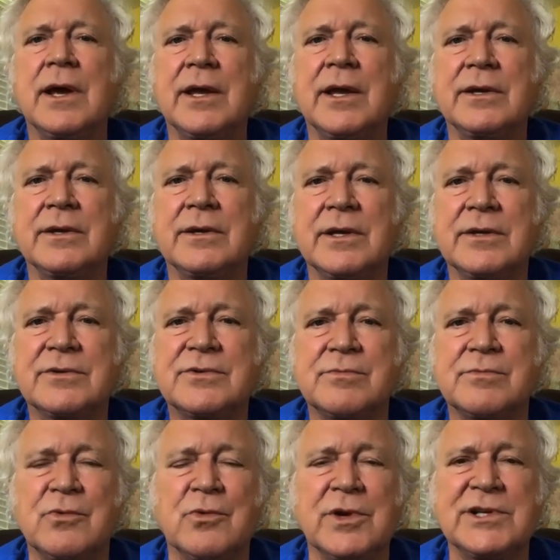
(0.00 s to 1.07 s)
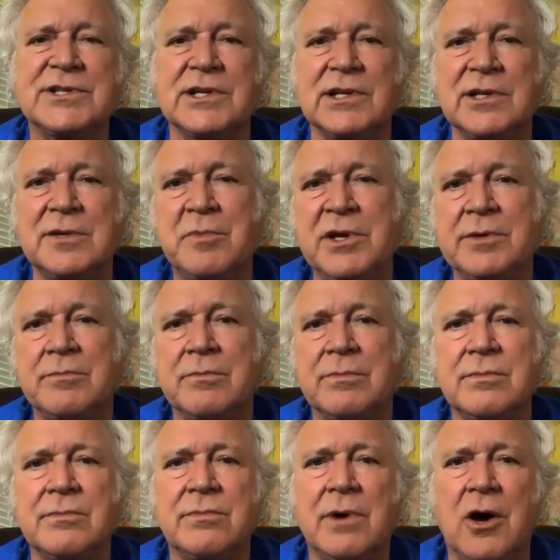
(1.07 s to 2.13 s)
and it's recently
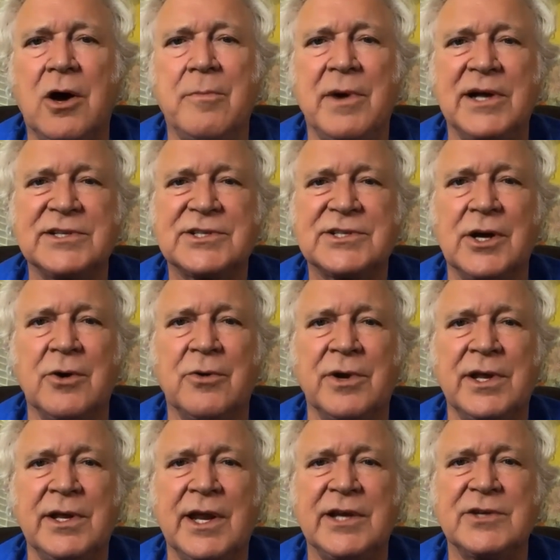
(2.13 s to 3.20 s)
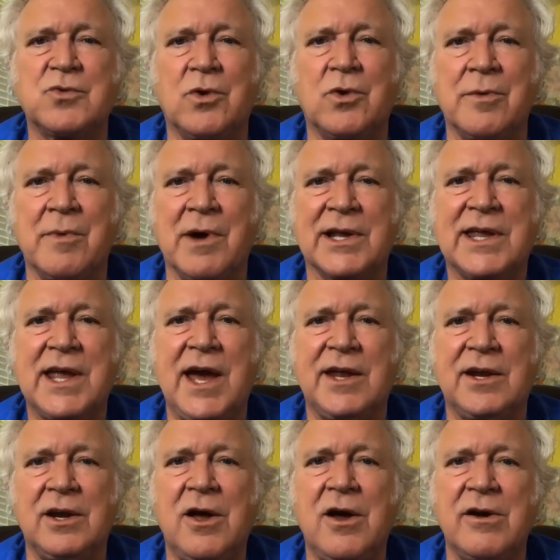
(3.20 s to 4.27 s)
been bought by Sony. That's where my
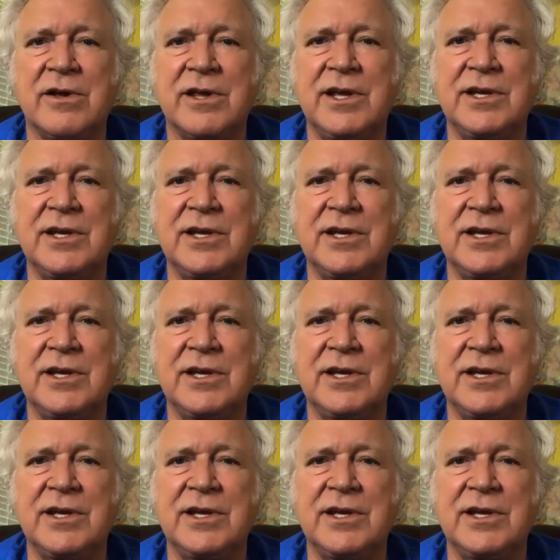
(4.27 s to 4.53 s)
catalog